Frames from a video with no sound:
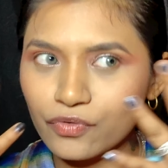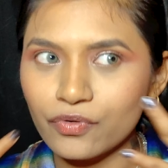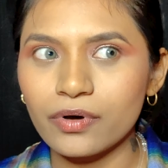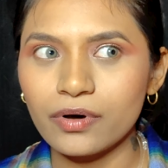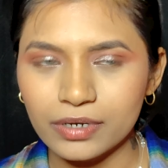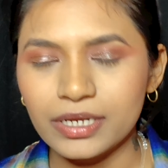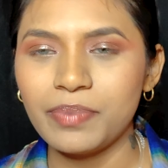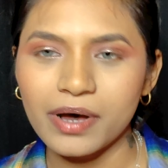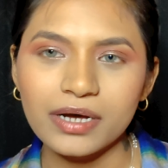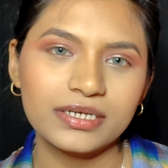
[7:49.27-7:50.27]
really
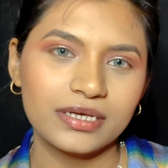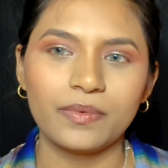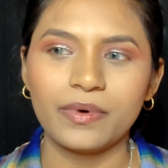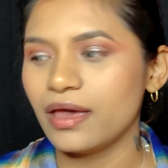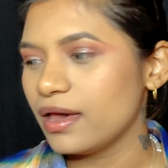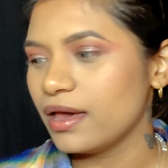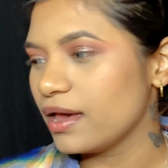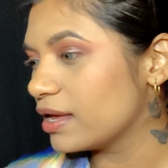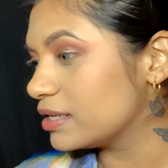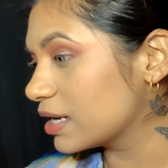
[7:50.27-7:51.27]
party wear,
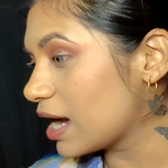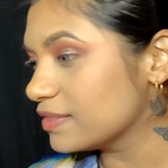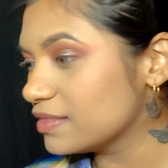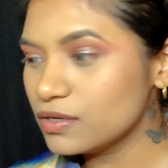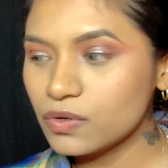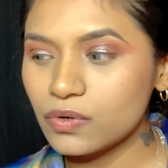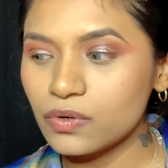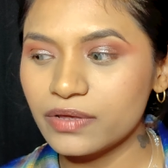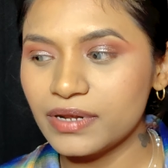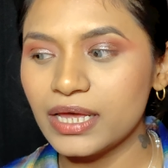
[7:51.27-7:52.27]
and like, I think you could
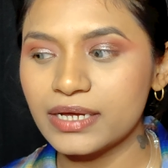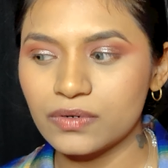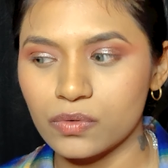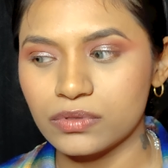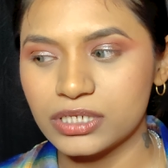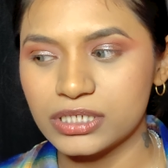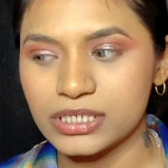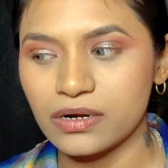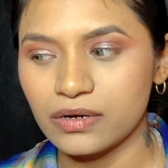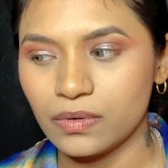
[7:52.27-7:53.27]
even like tone these
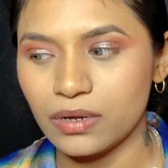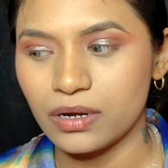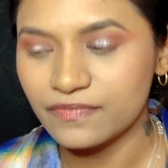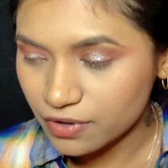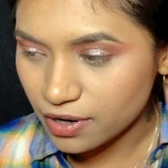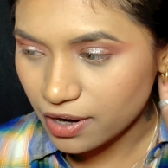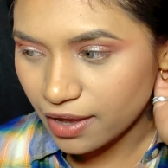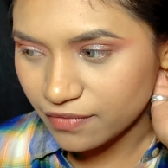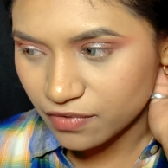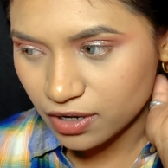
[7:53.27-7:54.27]
down and wear it for
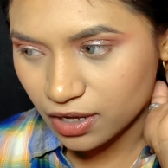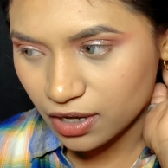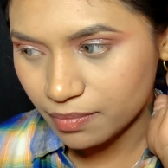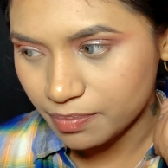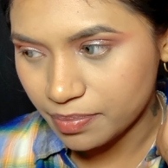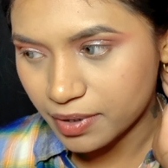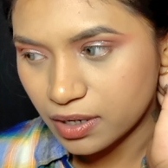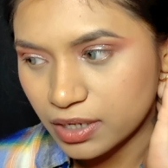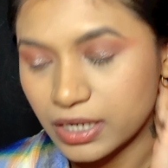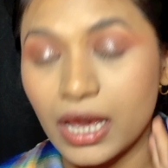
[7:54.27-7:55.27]
every day.
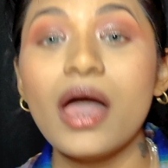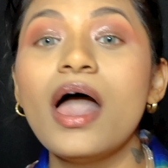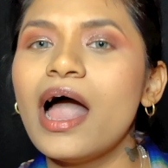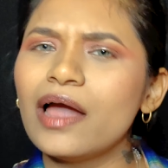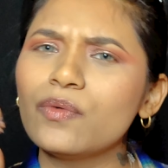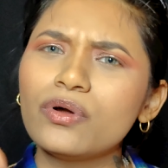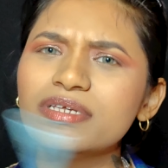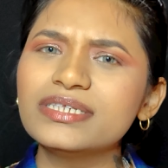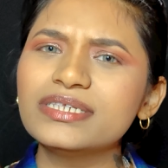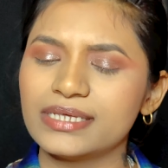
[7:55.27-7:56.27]
But yeah, I want to
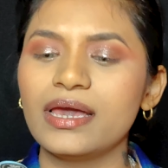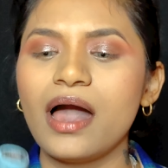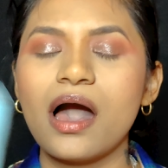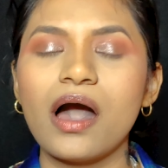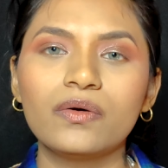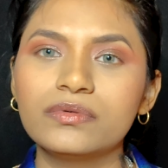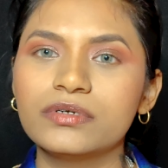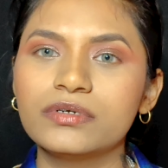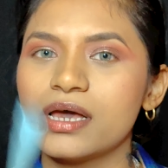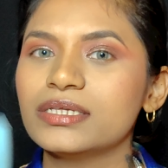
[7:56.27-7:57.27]
see how
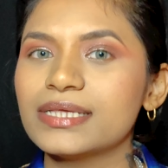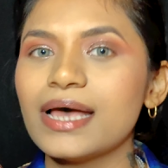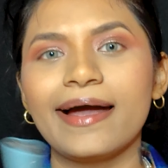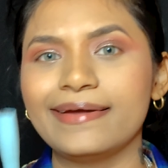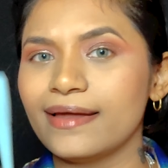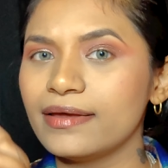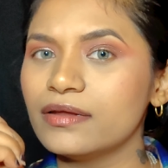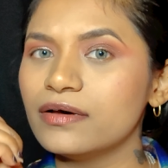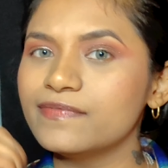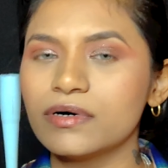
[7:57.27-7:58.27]
does
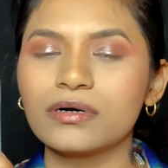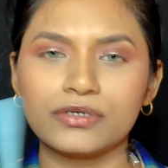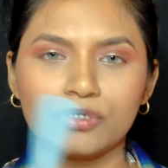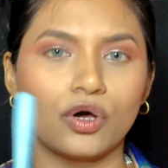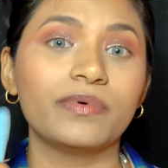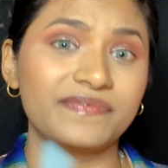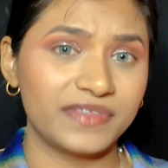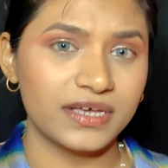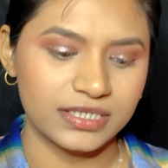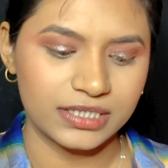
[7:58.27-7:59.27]
eyeliner work on top of
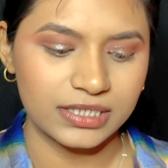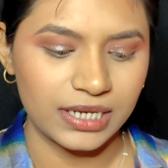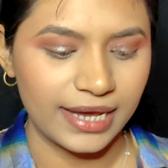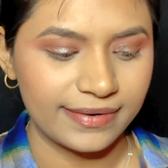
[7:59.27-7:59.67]
this. Like,